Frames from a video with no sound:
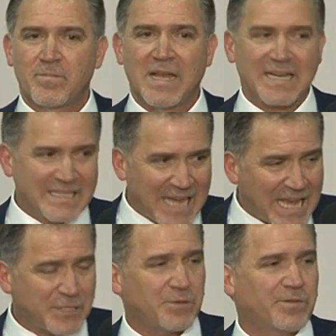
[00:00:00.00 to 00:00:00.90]
A
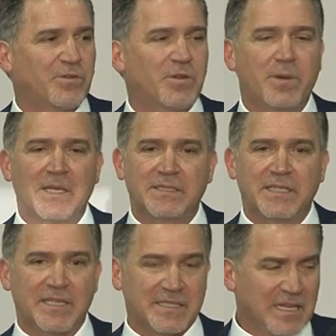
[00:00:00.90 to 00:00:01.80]
catastrophe for the
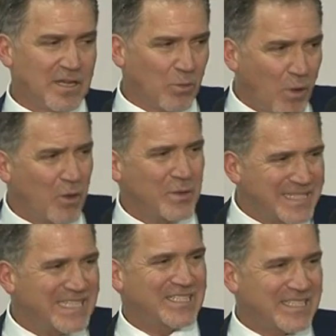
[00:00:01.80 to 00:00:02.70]
Palestinians. What we
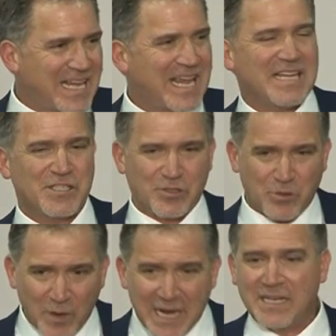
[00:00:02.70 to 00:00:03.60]
see today is
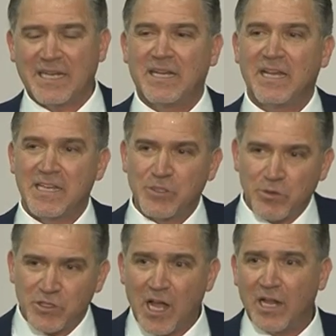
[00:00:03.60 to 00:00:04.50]
directly as a
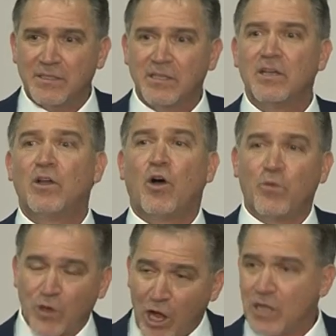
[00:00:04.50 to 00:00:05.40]
result of
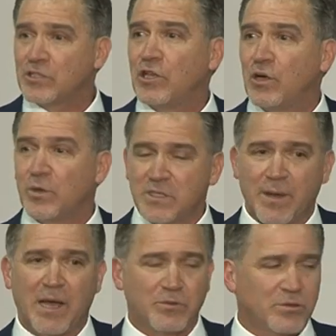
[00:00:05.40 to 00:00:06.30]
what Oslo was
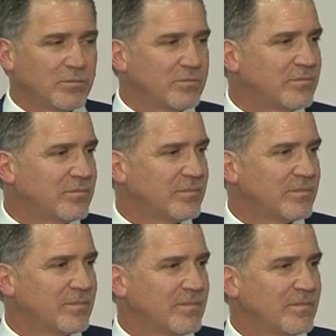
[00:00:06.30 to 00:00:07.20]
about.
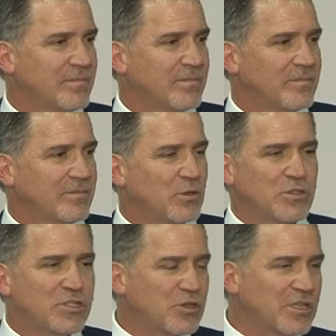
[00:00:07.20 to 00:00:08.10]
There
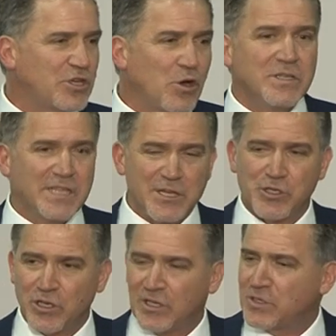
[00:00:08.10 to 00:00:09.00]
was certainly no
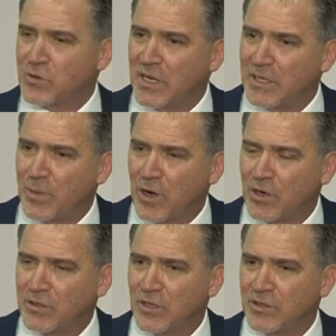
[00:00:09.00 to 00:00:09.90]
intention on the Israeli
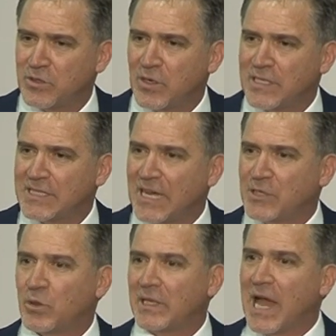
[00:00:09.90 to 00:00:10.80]
part, on the Israeli side,
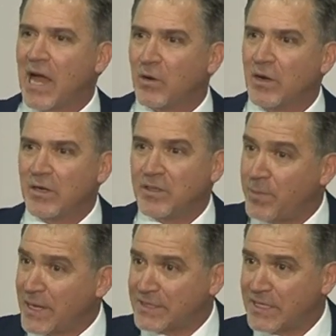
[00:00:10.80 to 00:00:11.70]
to allow the
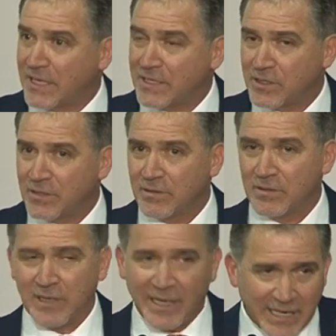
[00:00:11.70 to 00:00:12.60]
Palestinians
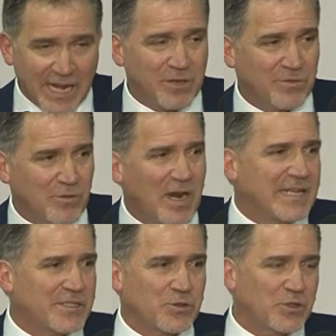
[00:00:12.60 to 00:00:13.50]
any kind of
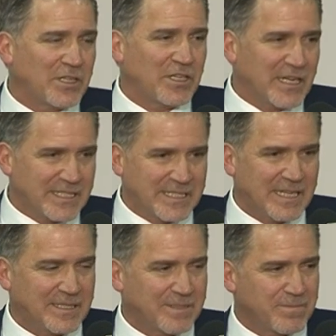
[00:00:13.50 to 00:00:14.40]
rights, or certainly not a
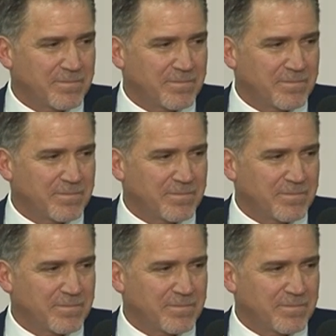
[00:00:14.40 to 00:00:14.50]
state.